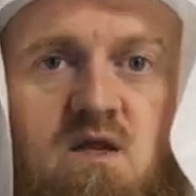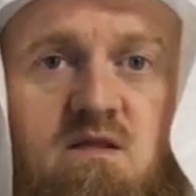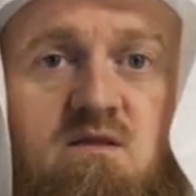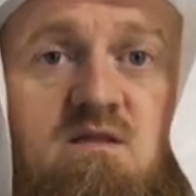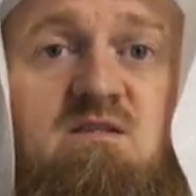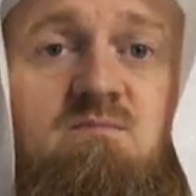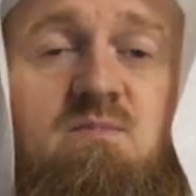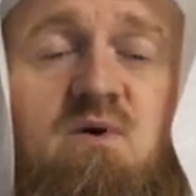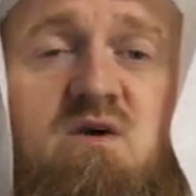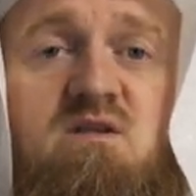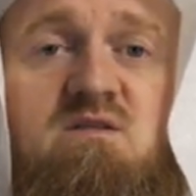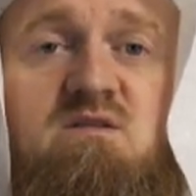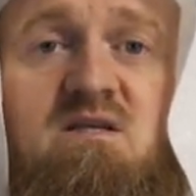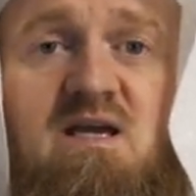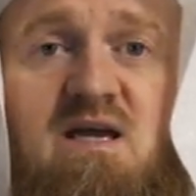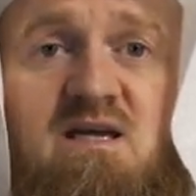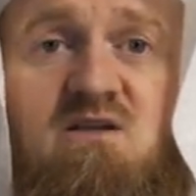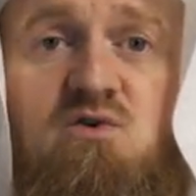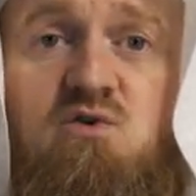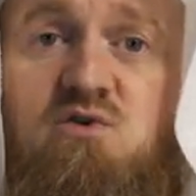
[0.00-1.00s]
This person
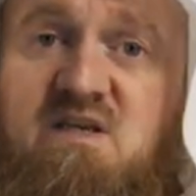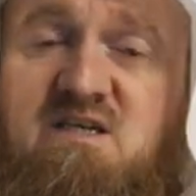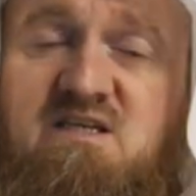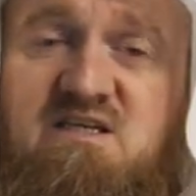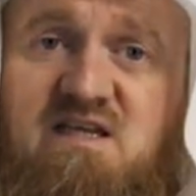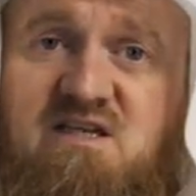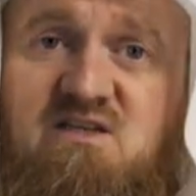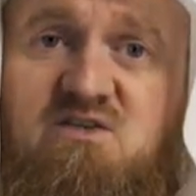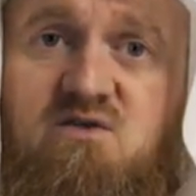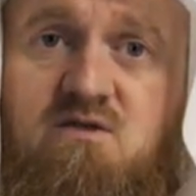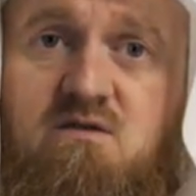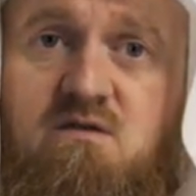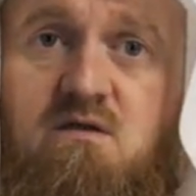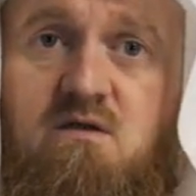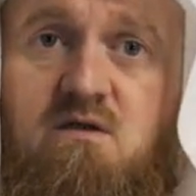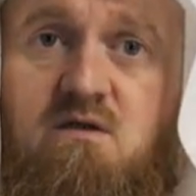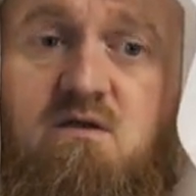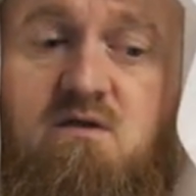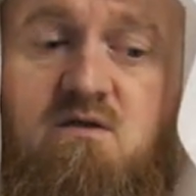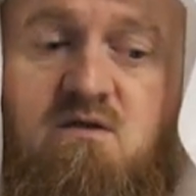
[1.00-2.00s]
had a good intention
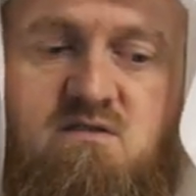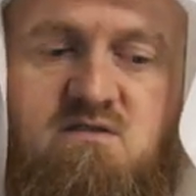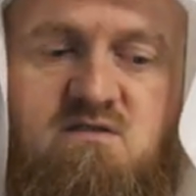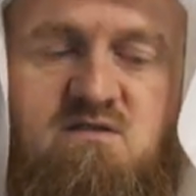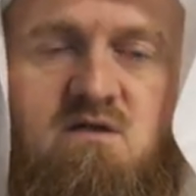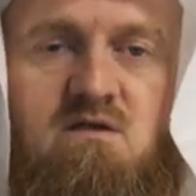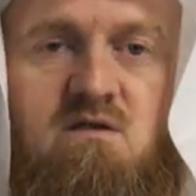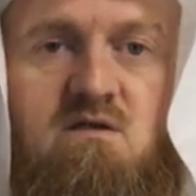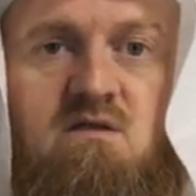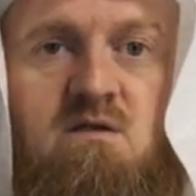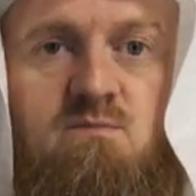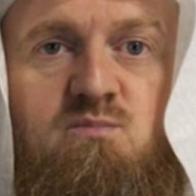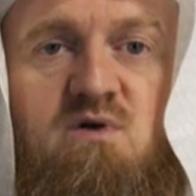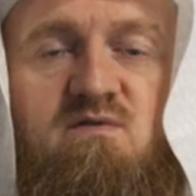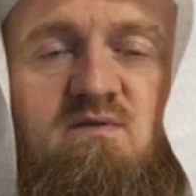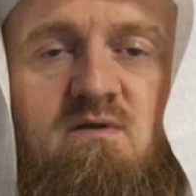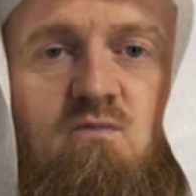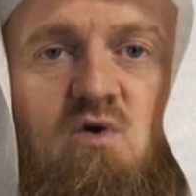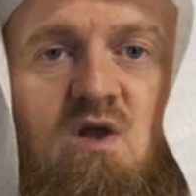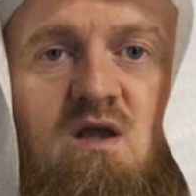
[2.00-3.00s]
concerning the
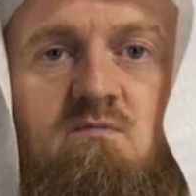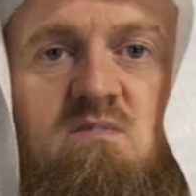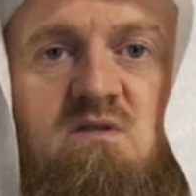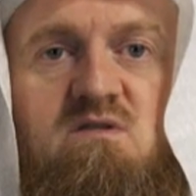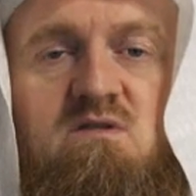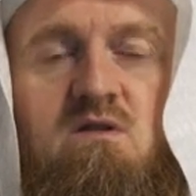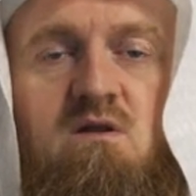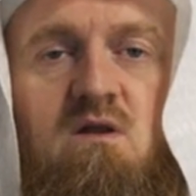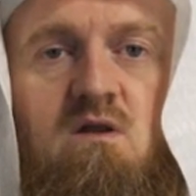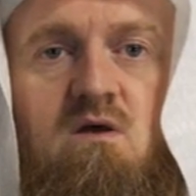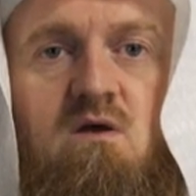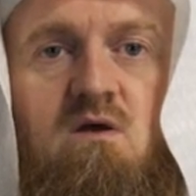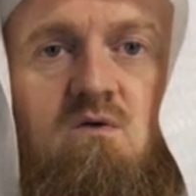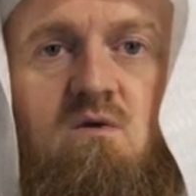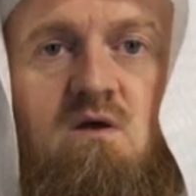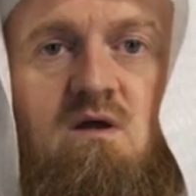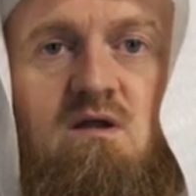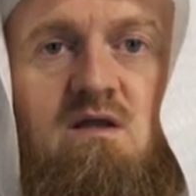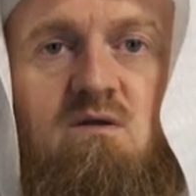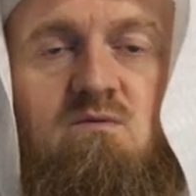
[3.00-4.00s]
Prophet Muhammad sallallahu
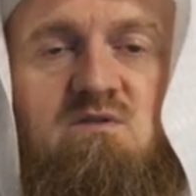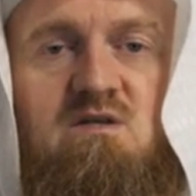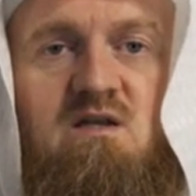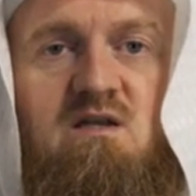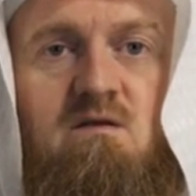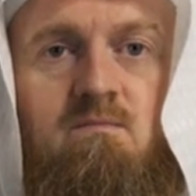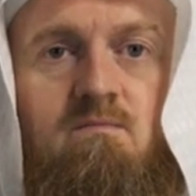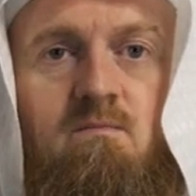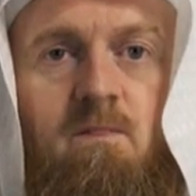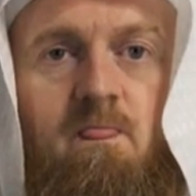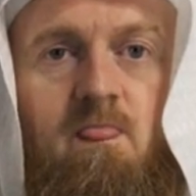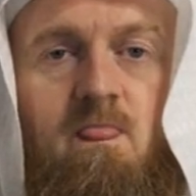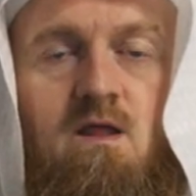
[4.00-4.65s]
alaihi wasallam.